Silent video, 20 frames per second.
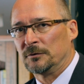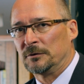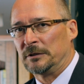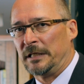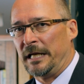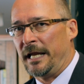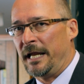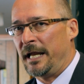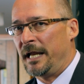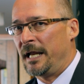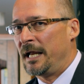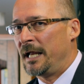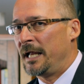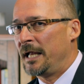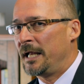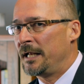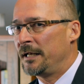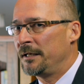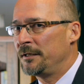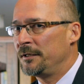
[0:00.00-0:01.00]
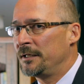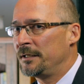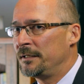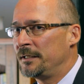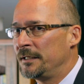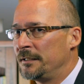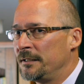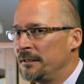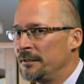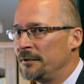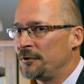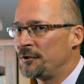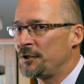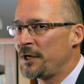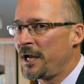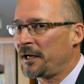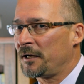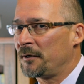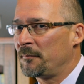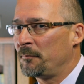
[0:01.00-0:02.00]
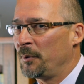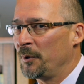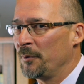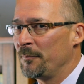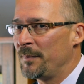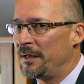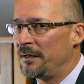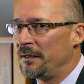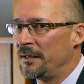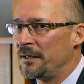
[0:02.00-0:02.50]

And you didn't check permit